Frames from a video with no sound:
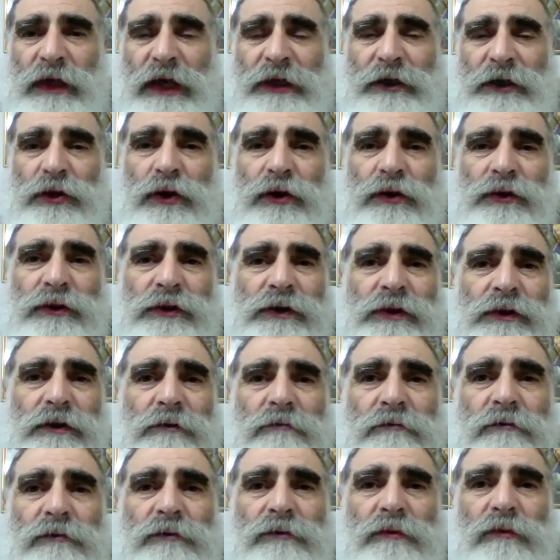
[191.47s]

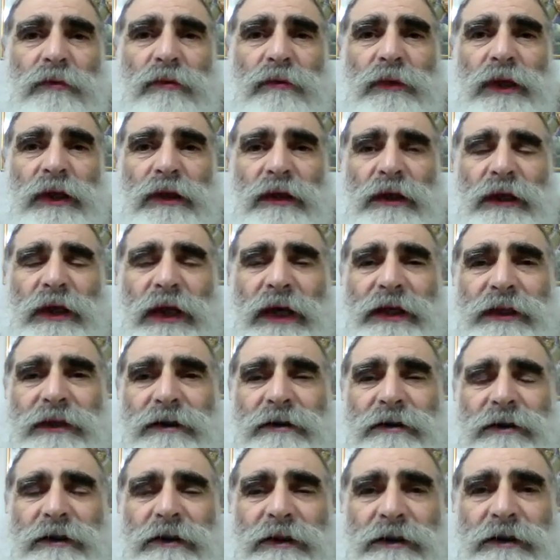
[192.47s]
Egoz,
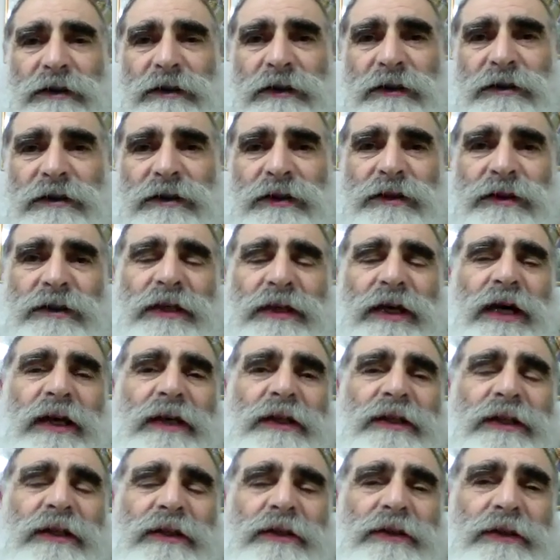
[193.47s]
and he
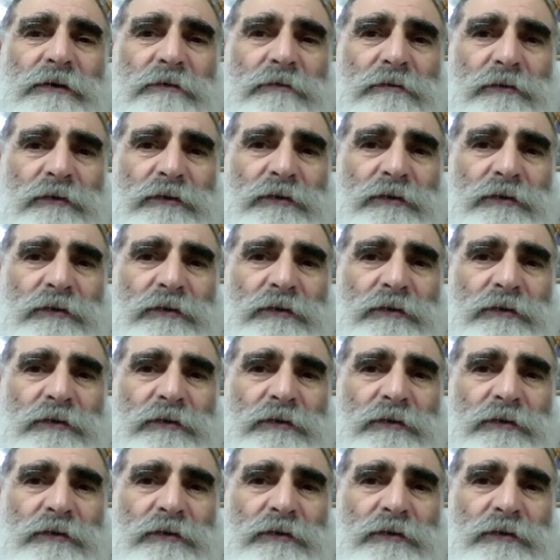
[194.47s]
decided